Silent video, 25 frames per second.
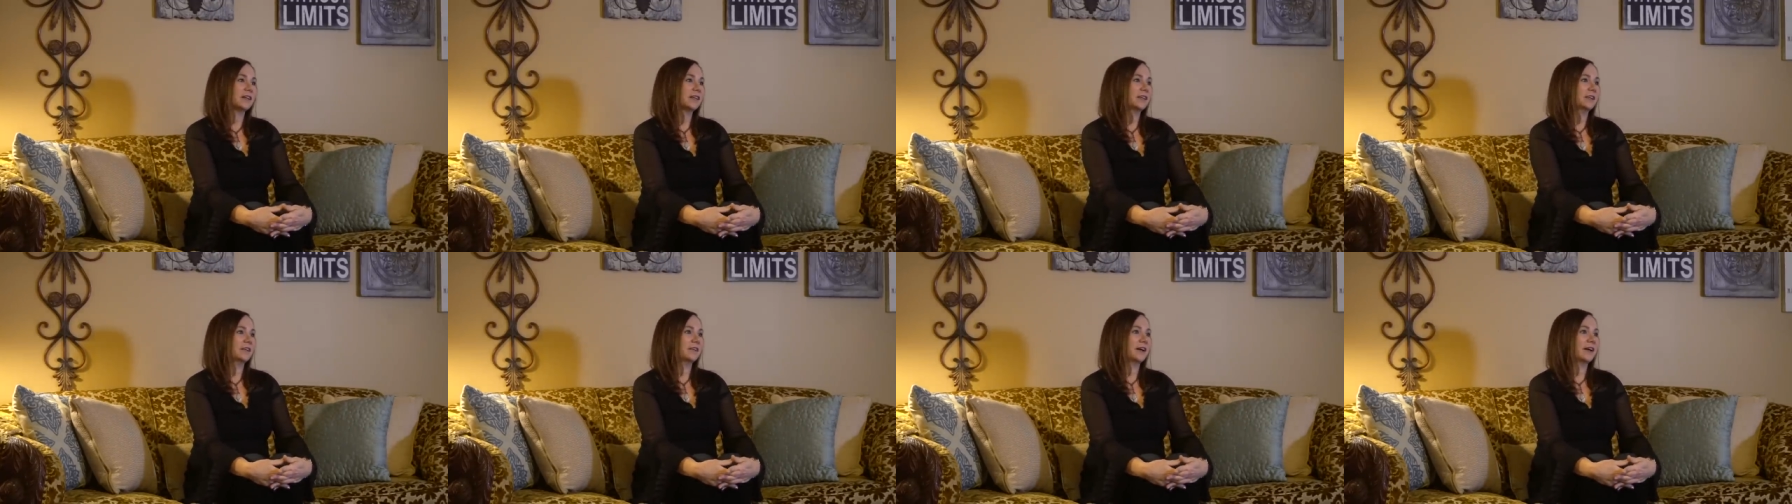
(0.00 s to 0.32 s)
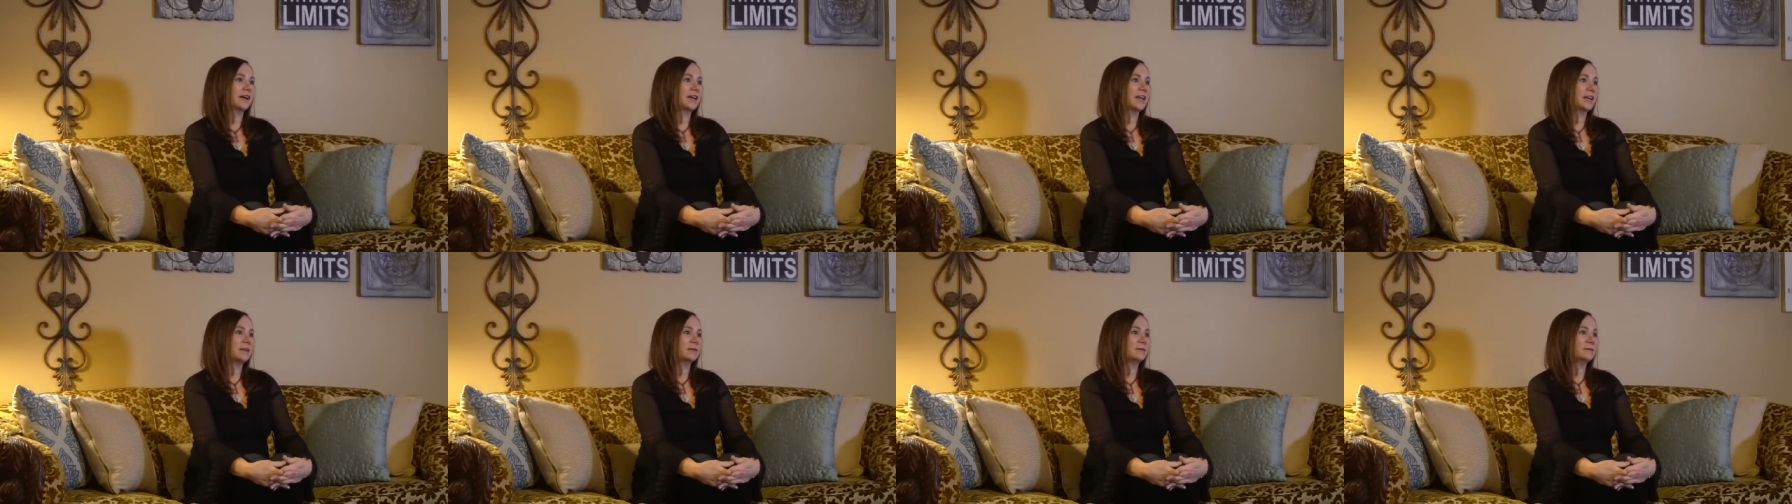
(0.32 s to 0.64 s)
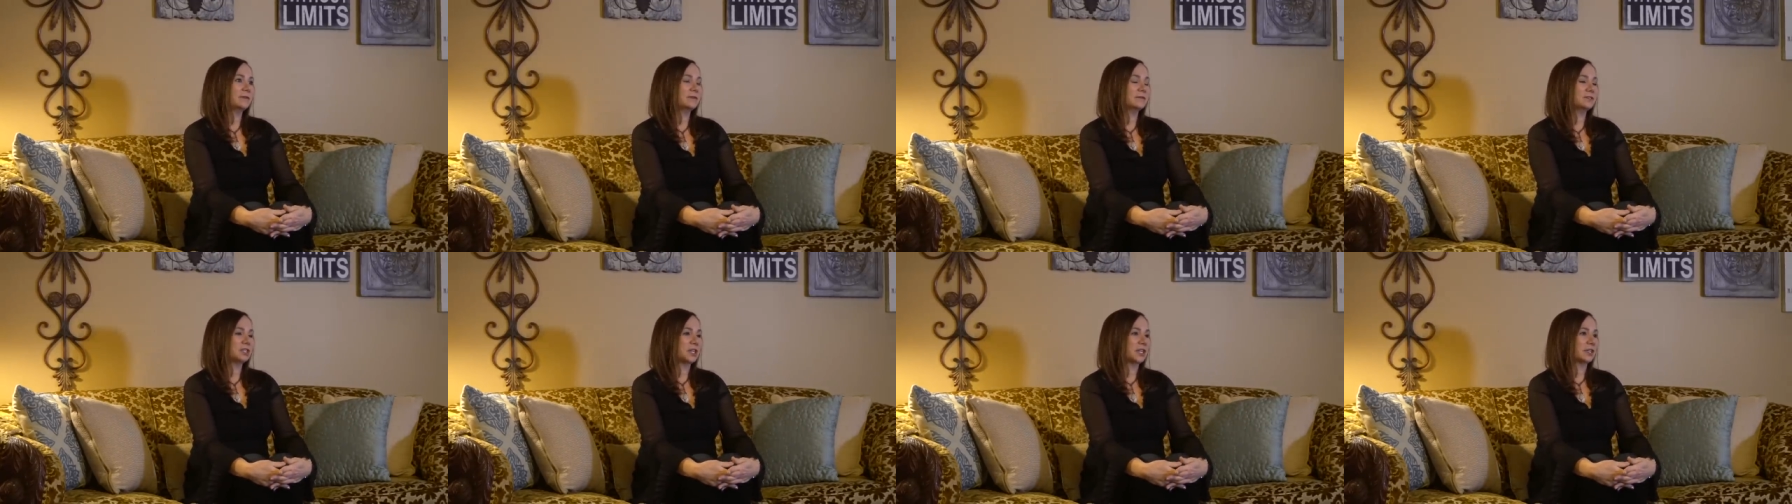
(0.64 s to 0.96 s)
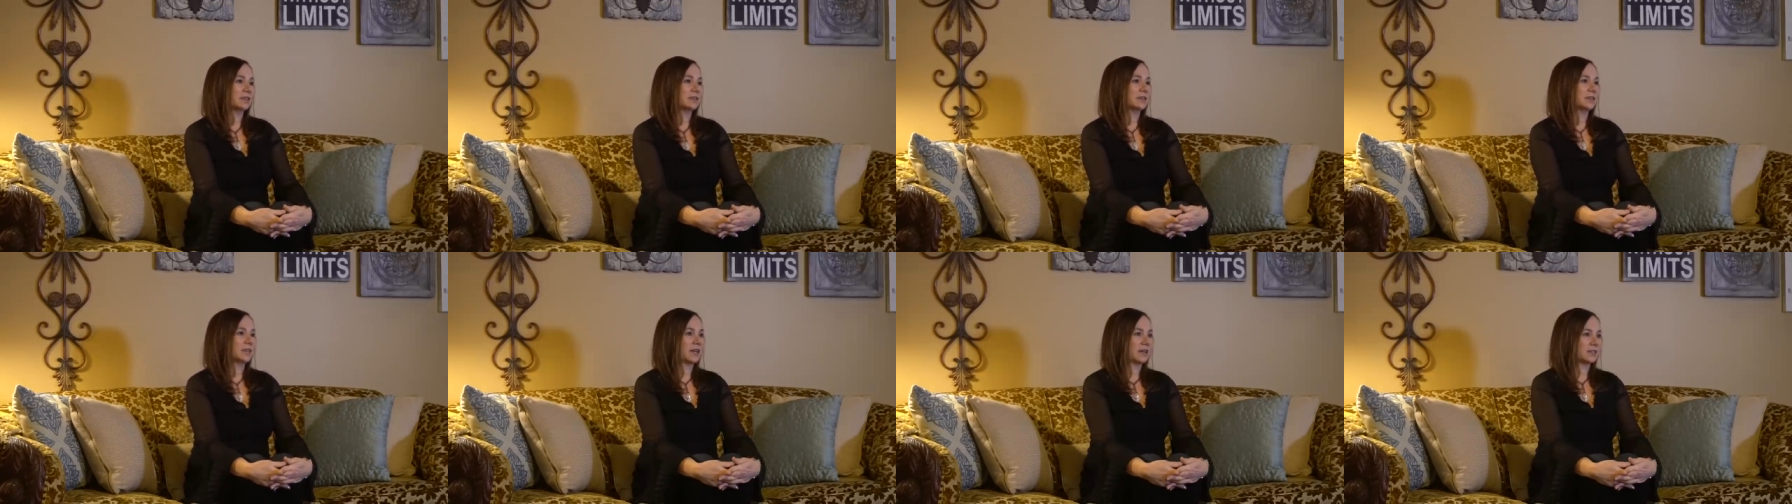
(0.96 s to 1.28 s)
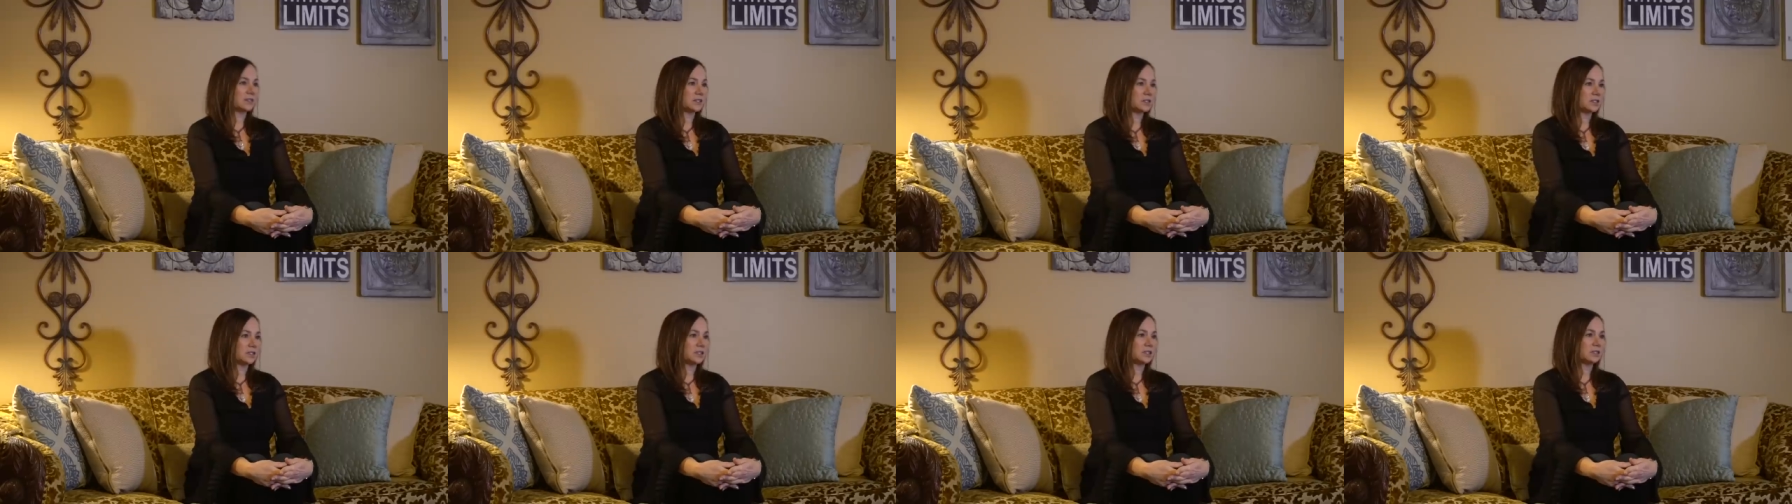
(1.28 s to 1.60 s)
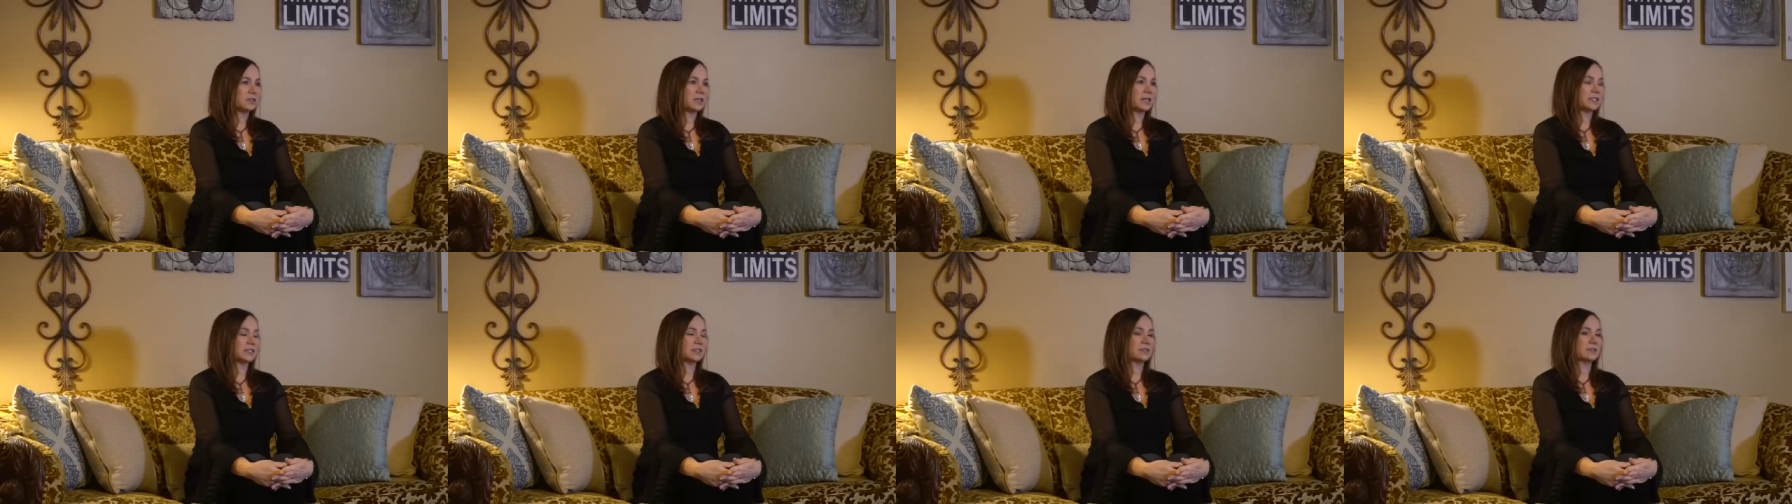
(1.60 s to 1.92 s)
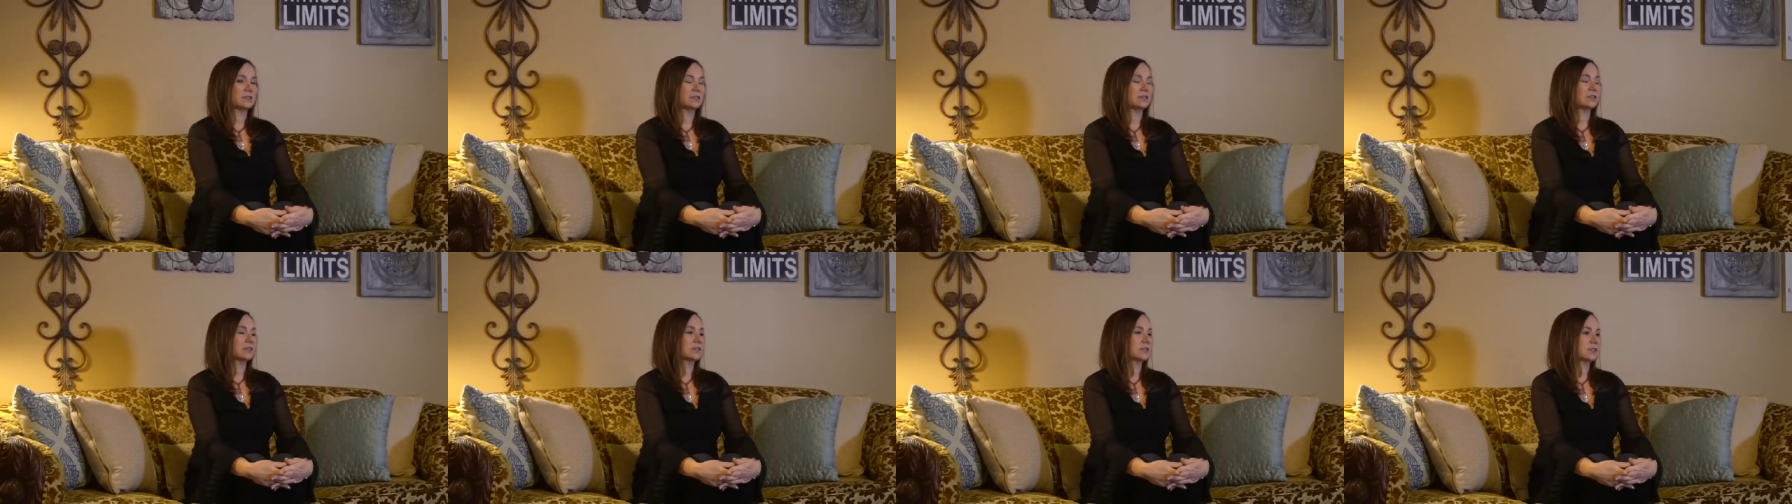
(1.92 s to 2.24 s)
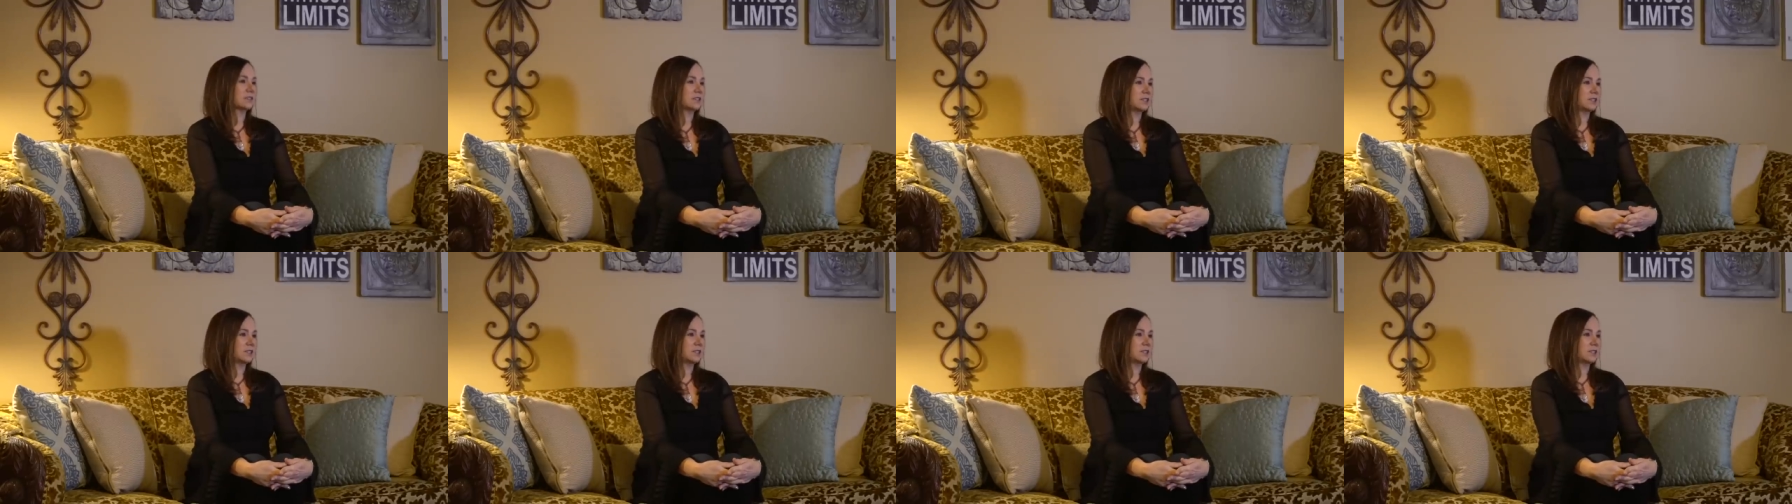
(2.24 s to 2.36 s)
here I am channeling extraterrestrials,